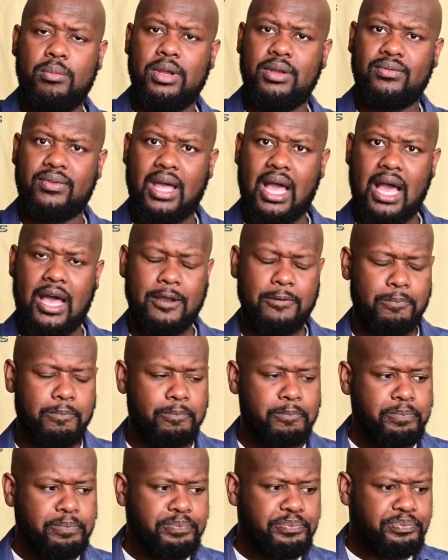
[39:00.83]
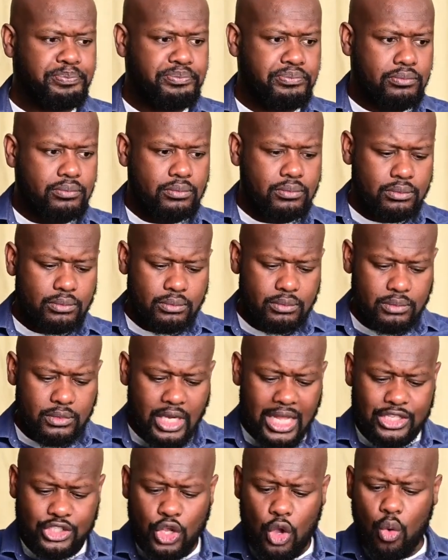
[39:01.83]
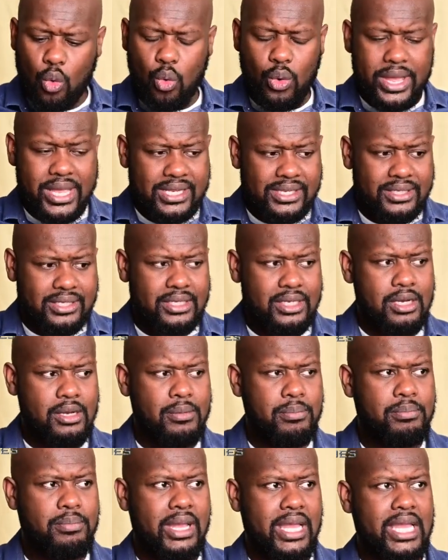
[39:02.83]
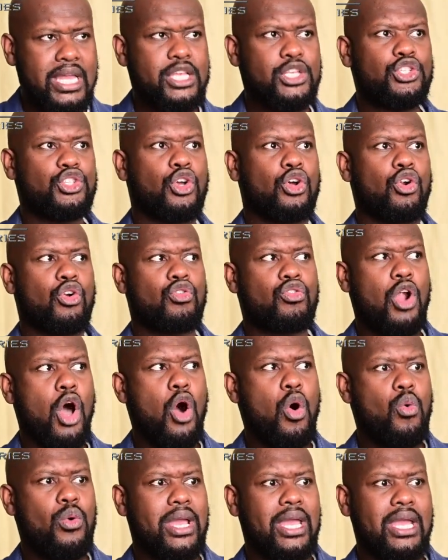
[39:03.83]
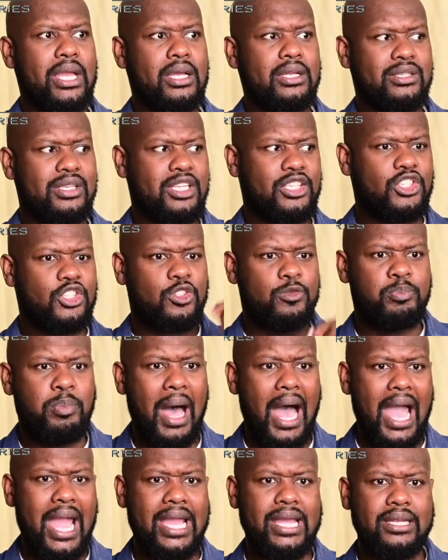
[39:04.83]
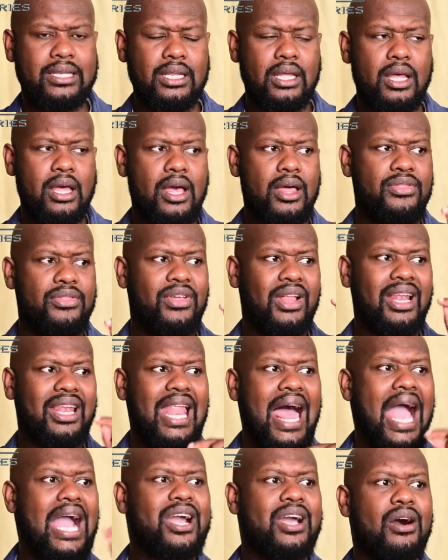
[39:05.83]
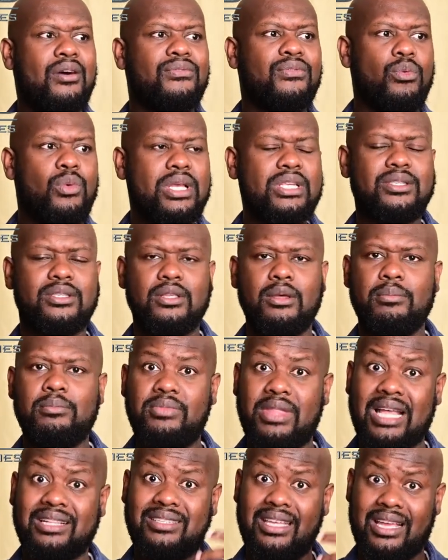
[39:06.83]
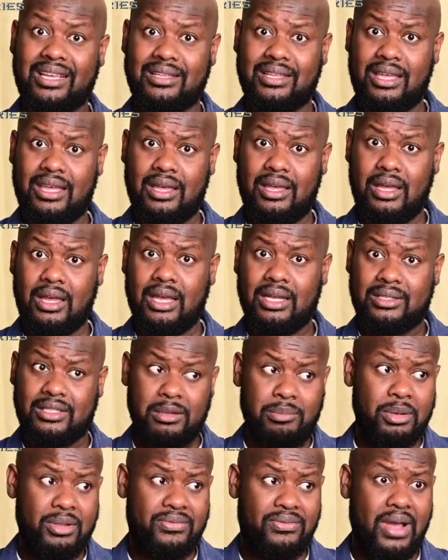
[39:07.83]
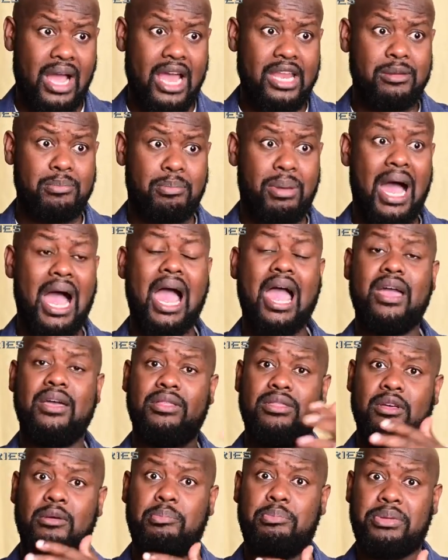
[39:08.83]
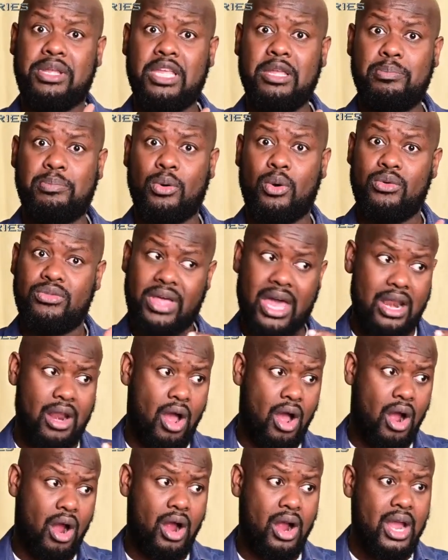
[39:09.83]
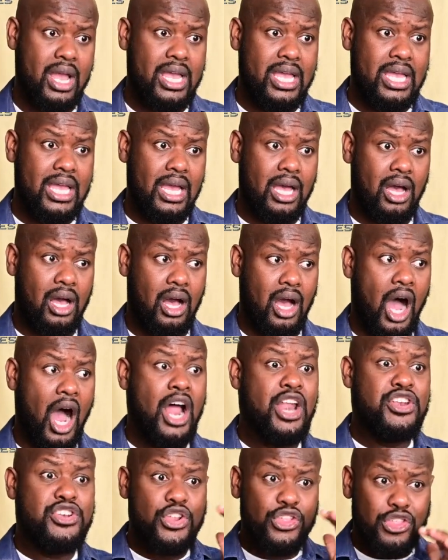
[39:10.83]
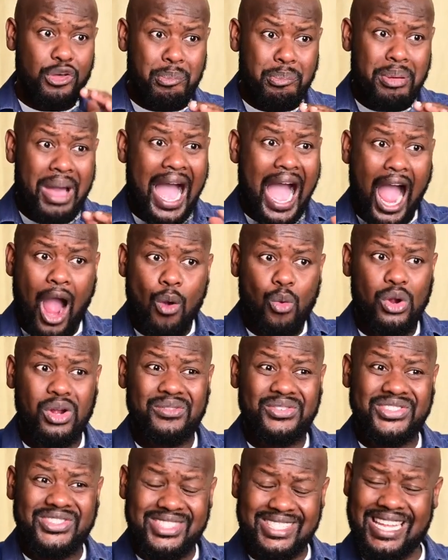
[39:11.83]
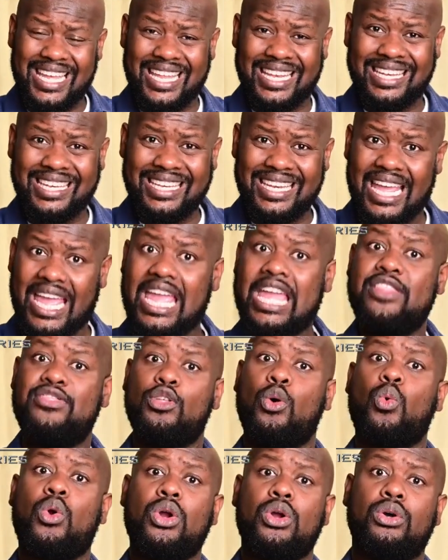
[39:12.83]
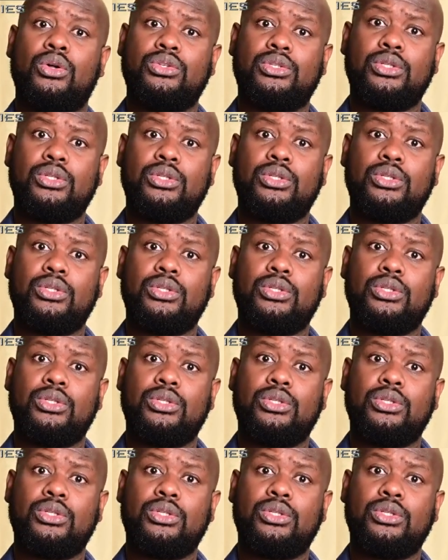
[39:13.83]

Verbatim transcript: God. And so wisdom is growing despite the lack of wisdom that's exemplified by the people that are under the power of sin in the world.